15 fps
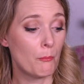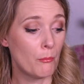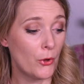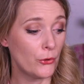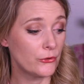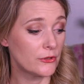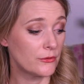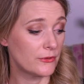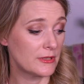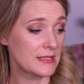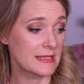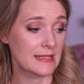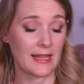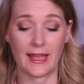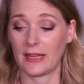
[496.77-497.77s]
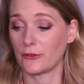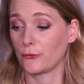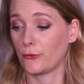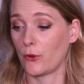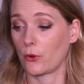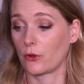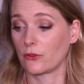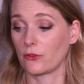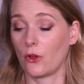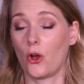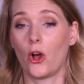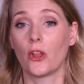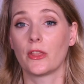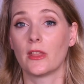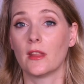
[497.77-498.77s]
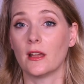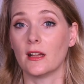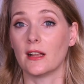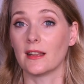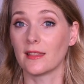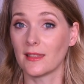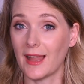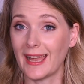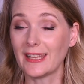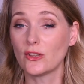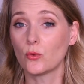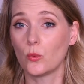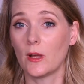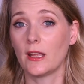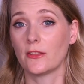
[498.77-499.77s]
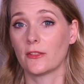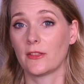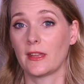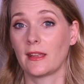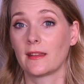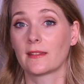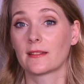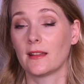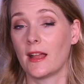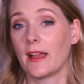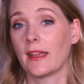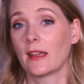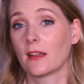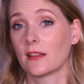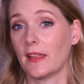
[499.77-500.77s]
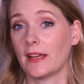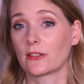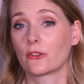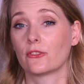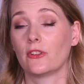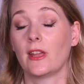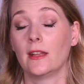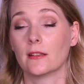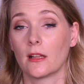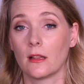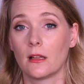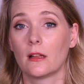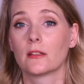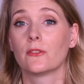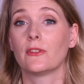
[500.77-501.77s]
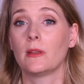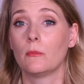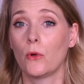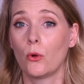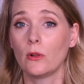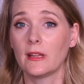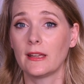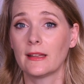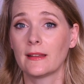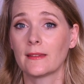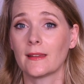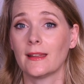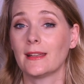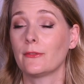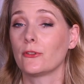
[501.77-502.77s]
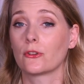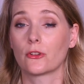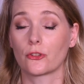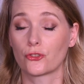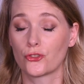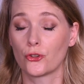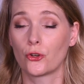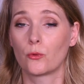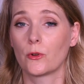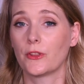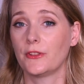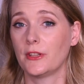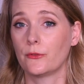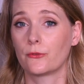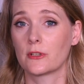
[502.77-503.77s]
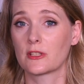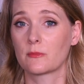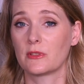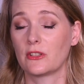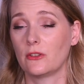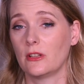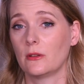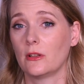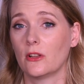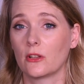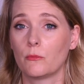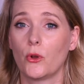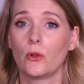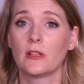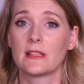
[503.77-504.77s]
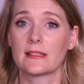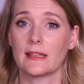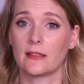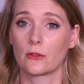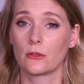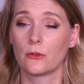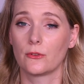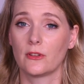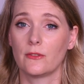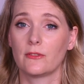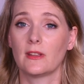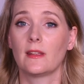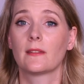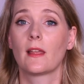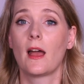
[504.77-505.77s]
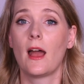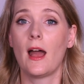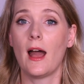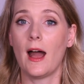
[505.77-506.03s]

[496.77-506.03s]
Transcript: Most of us can focus on lightweight things like that contain a lot of emollients. And if you're not sure what the difference between emollients and occlusives is,